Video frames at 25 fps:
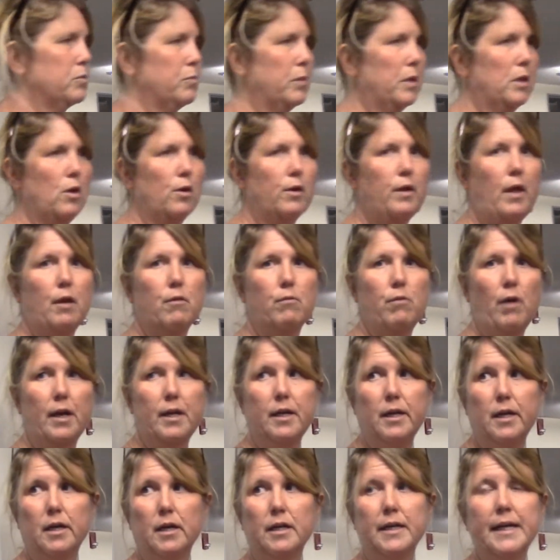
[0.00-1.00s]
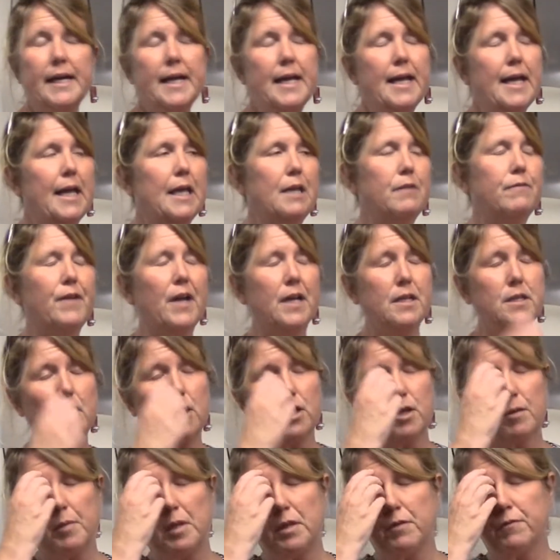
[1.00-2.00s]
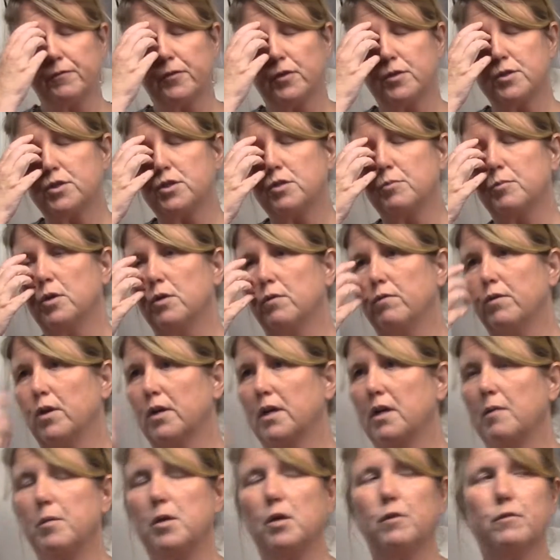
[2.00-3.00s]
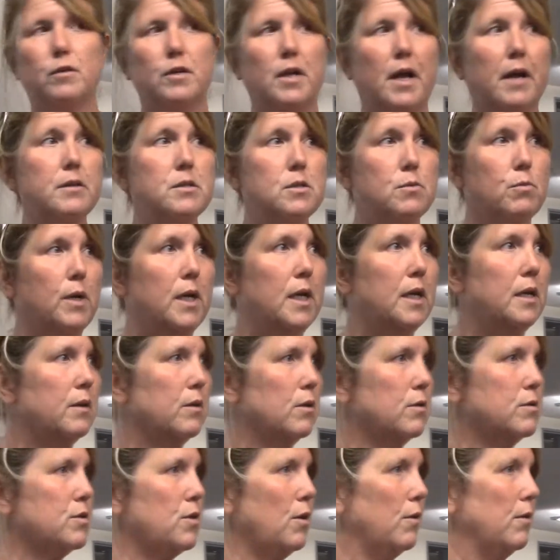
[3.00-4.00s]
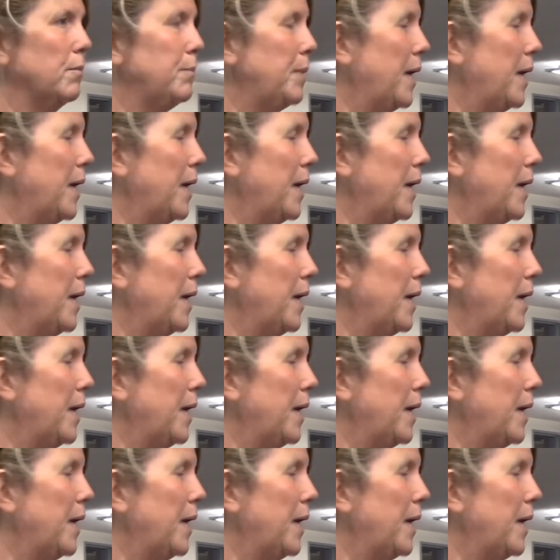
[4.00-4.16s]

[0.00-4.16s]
will be located right here. And in fact, they're going to be the first to move. They're coming over next week, they're starting to